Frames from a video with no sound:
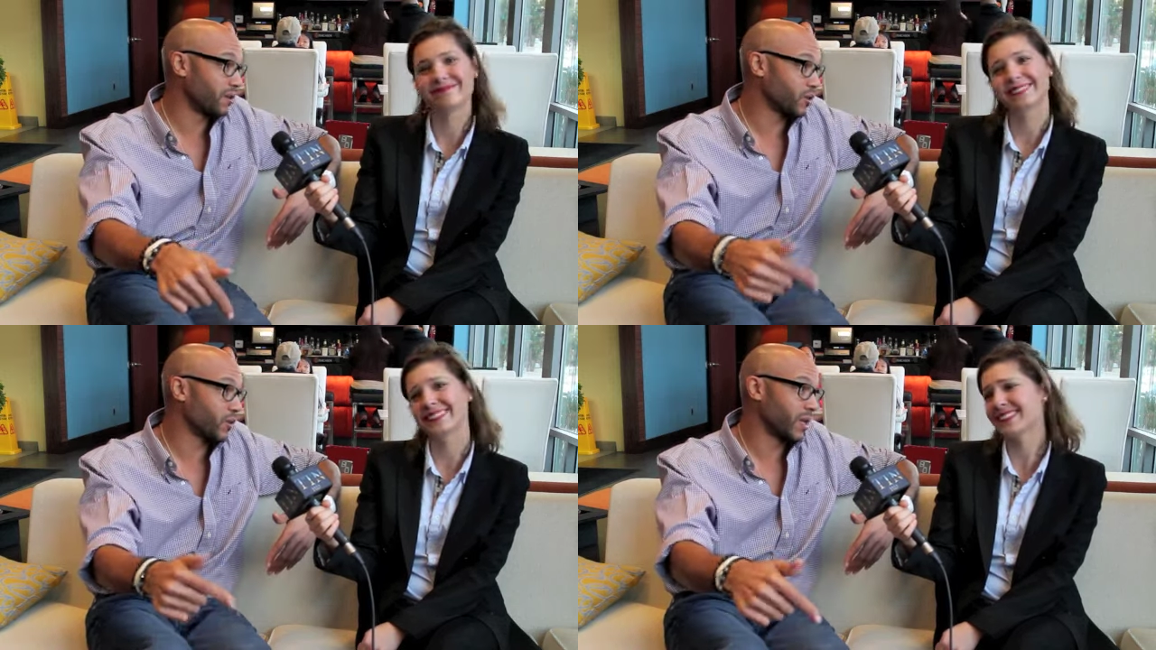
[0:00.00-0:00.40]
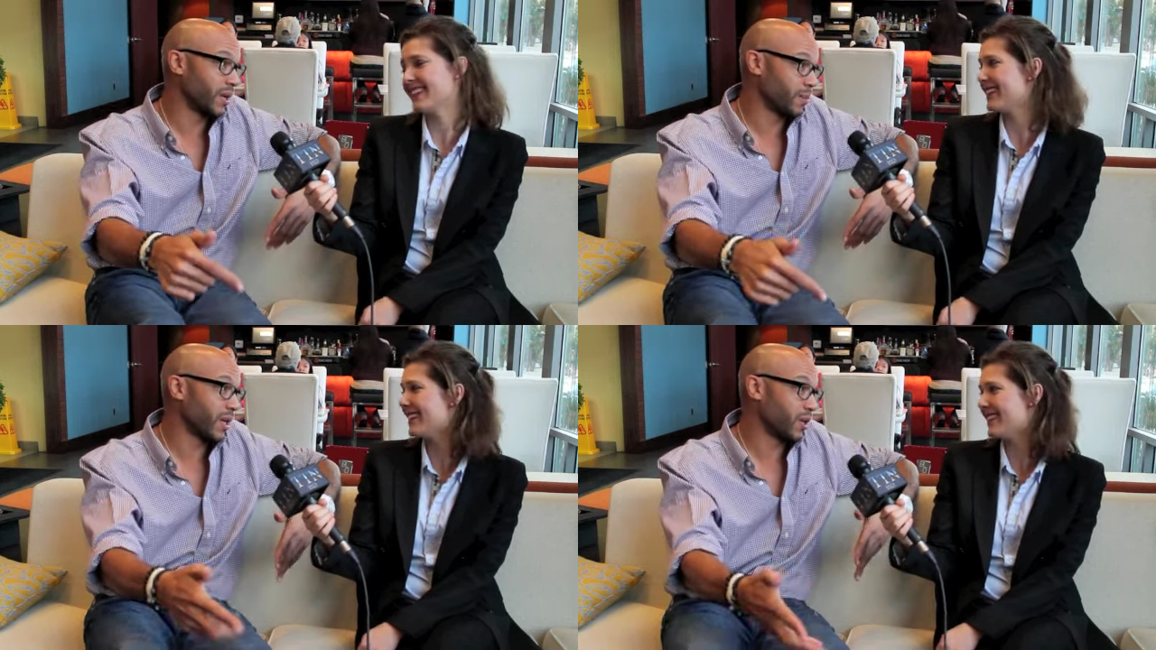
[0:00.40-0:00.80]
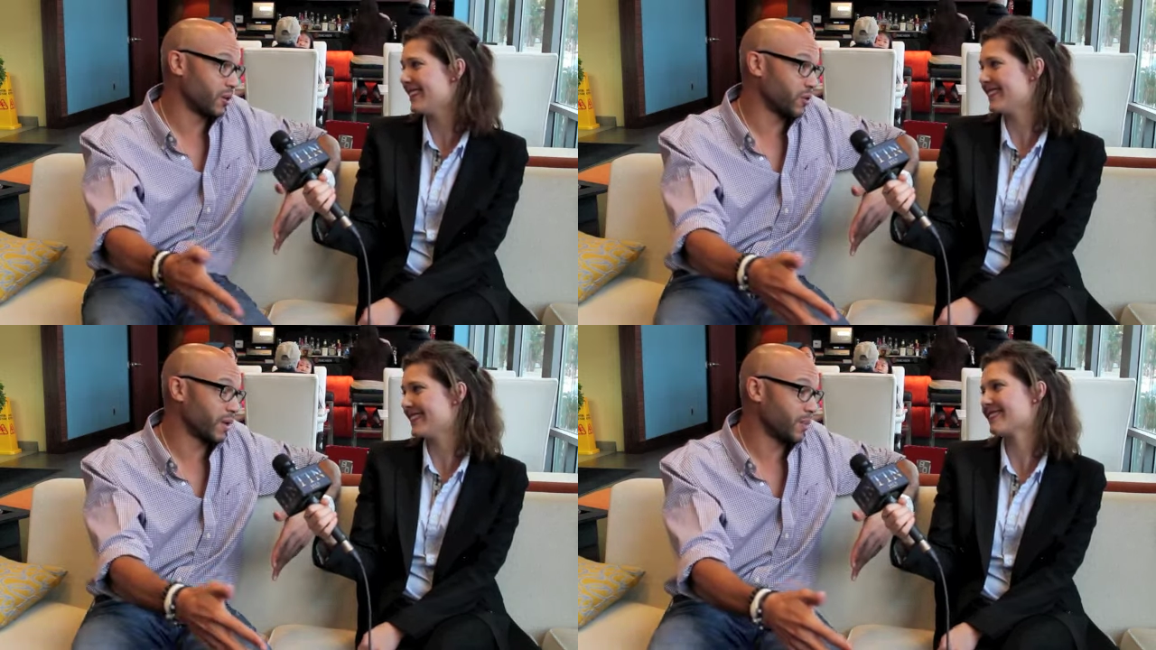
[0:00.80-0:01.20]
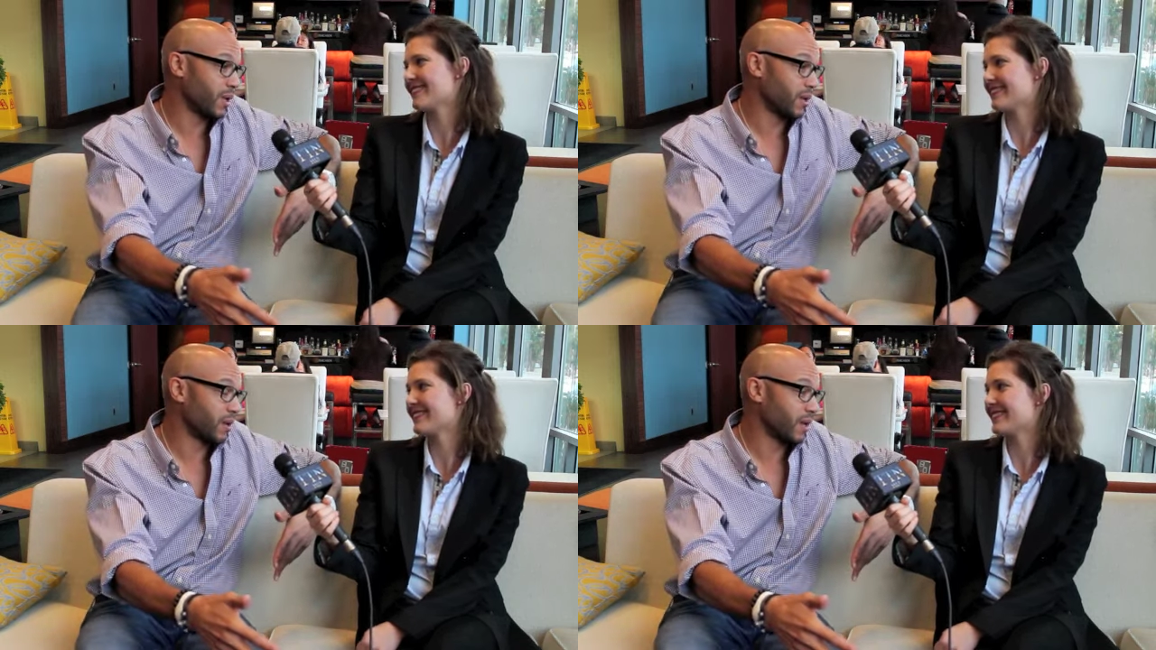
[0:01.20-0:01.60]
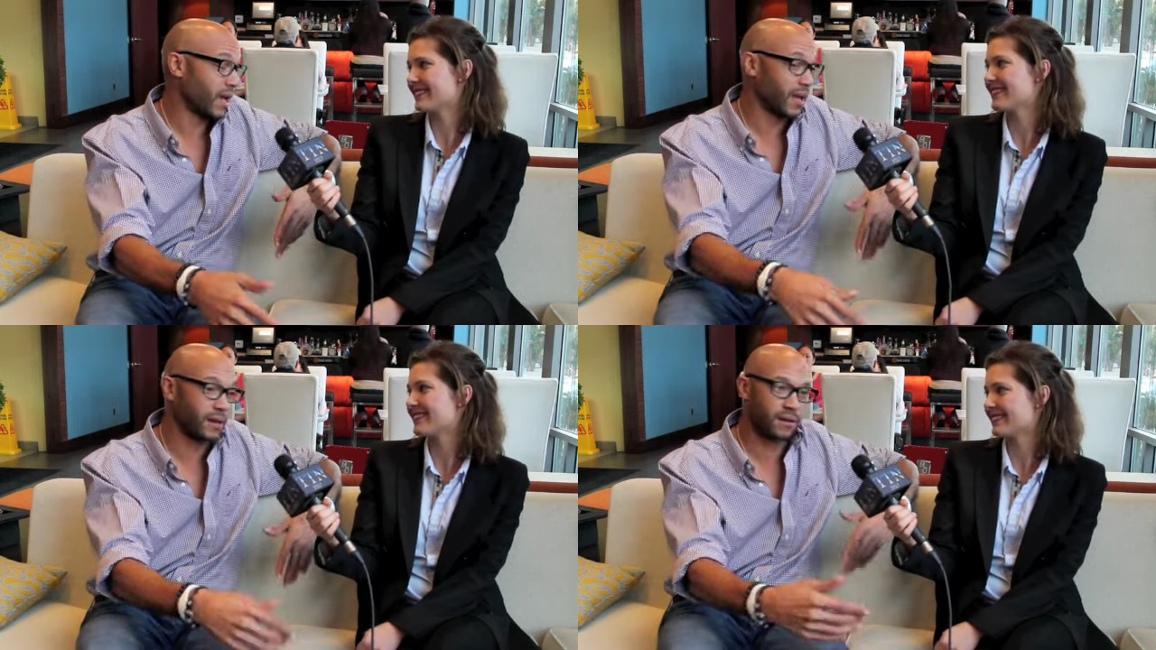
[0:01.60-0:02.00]
Speaker 1: You treat him like you treat me."
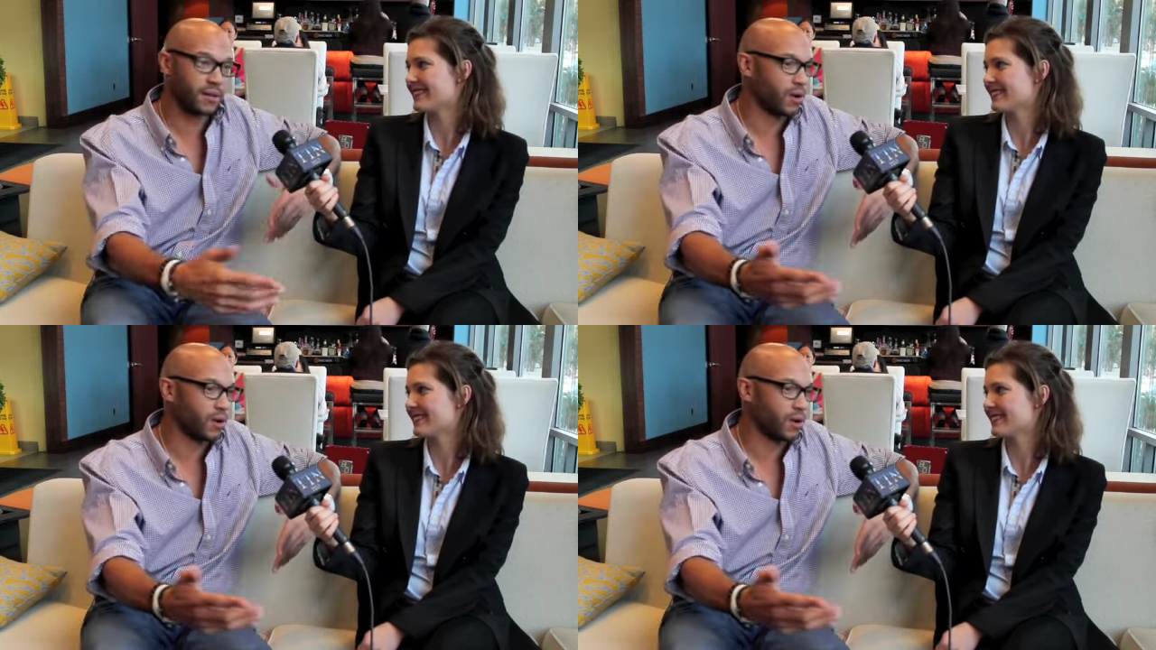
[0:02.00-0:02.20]
And you